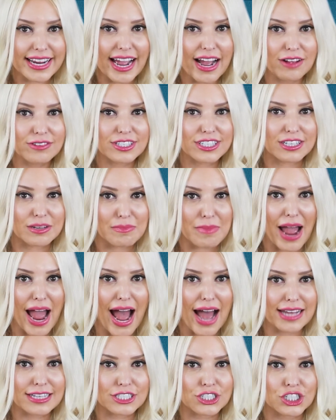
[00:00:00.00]
accounts to
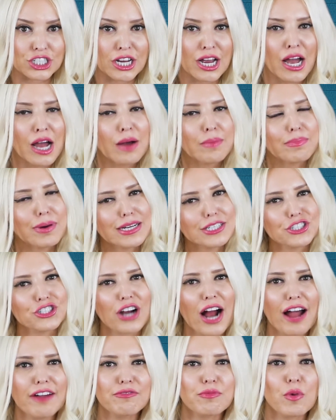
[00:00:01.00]
match, but
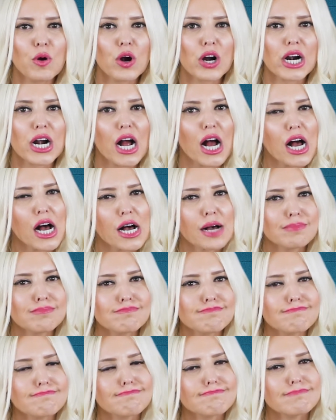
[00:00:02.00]
drive more,
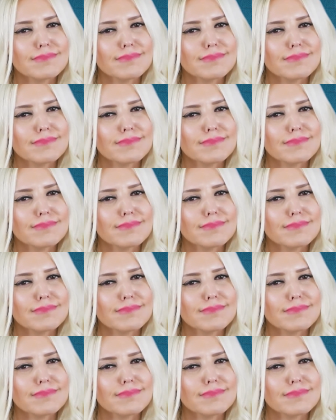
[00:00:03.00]
um,